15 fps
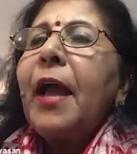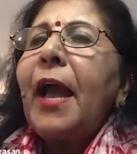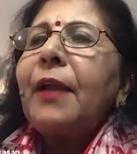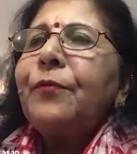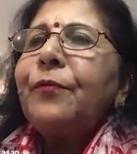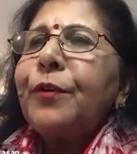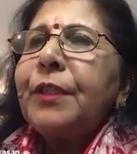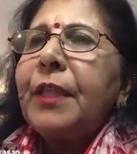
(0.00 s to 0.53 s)

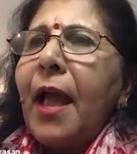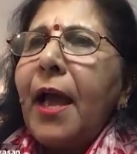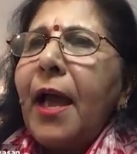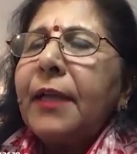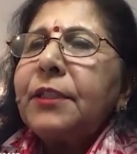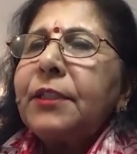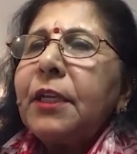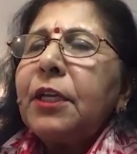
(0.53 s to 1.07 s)
And for
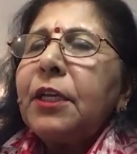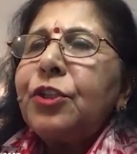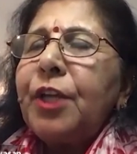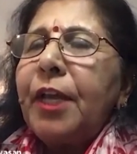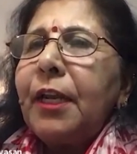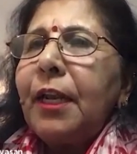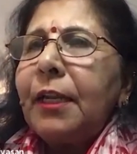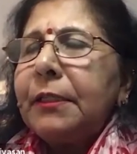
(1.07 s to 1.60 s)
that,
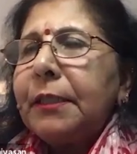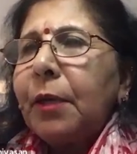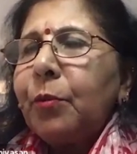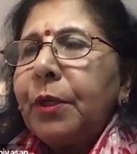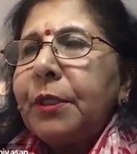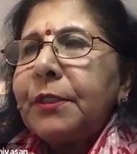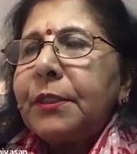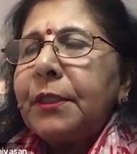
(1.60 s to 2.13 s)
Jayalalitha
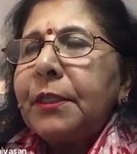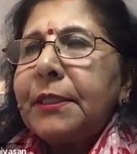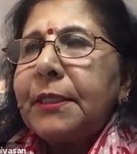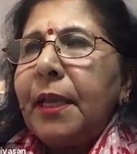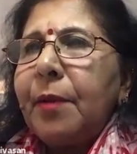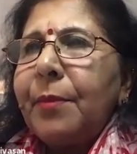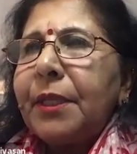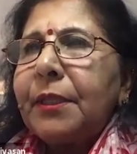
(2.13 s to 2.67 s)
was the
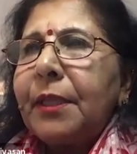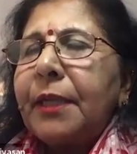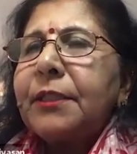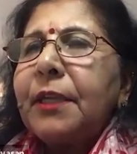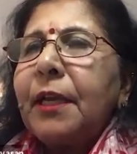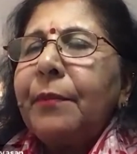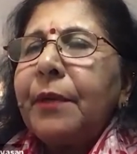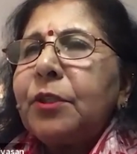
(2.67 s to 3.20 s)
CM at that
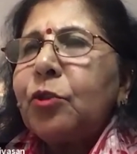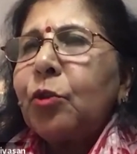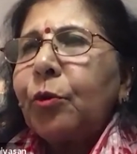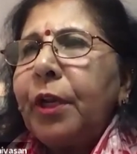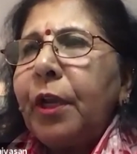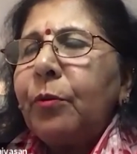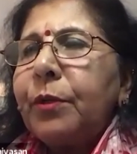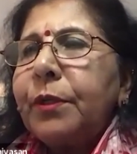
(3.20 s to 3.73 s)
time and
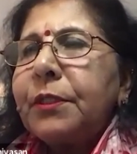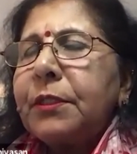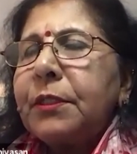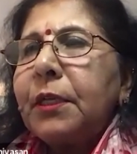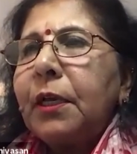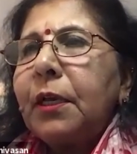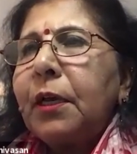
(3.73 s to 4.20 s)
Sonia was